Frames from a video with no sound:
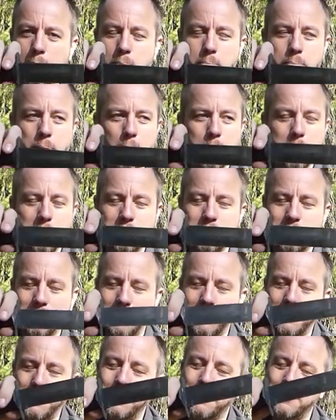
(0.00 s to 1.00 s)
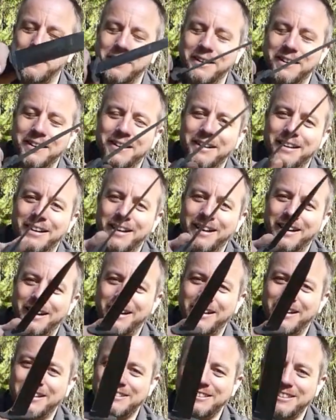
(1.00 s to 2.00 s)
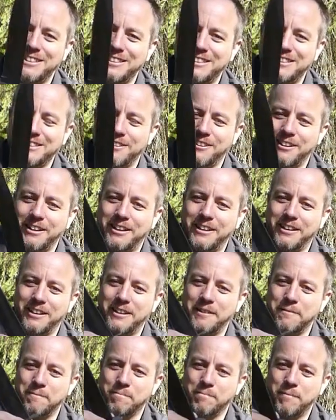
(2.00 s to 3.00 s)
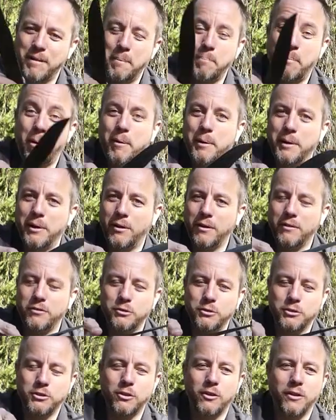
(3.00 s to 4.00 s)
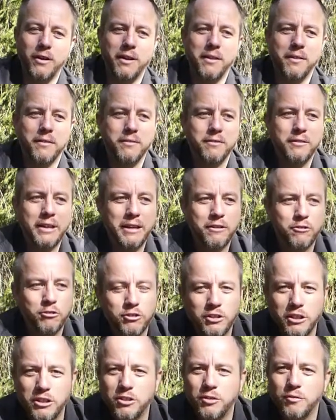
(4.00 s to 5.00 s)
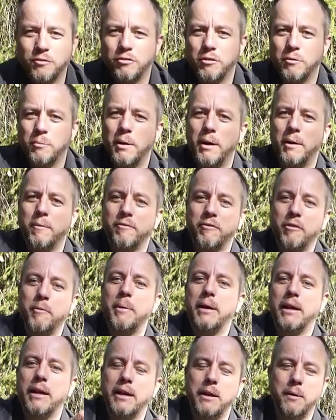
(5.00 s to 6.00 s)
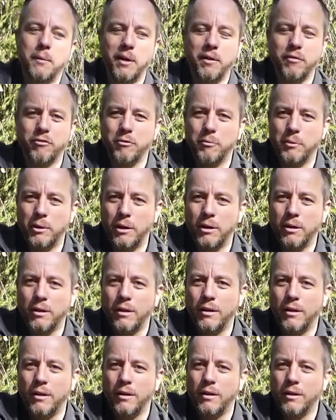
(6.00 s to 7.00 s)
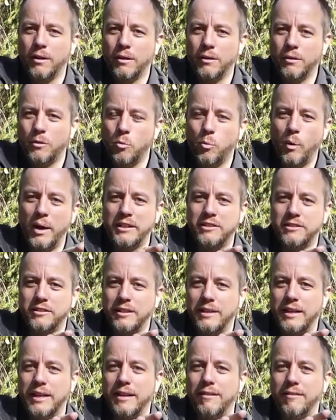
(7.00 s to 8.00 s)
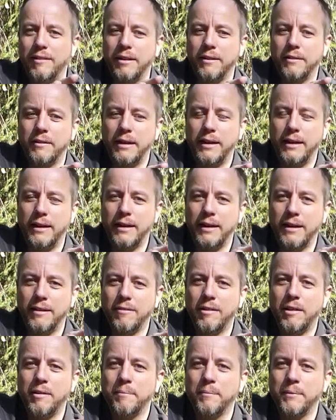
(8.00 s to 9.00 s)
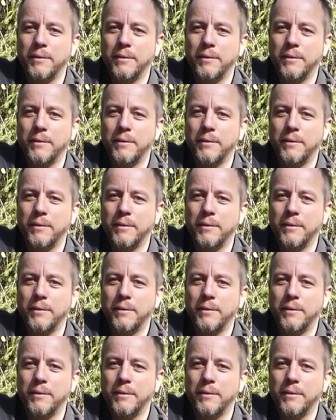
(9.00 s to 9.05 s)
Bowies too. So this is like a Bowie knife. So it's got that tradition from the, for me anyway, from the Western era.